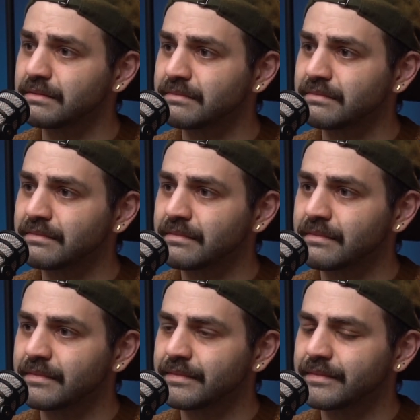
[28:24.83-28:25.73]
Yeah.
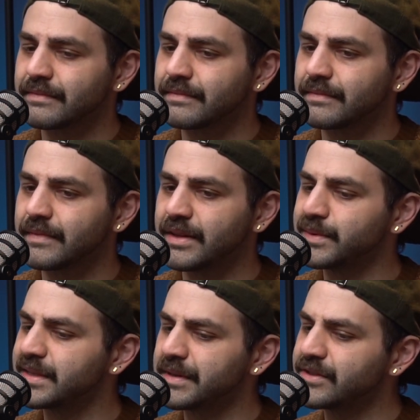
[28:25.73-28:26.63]
And there was something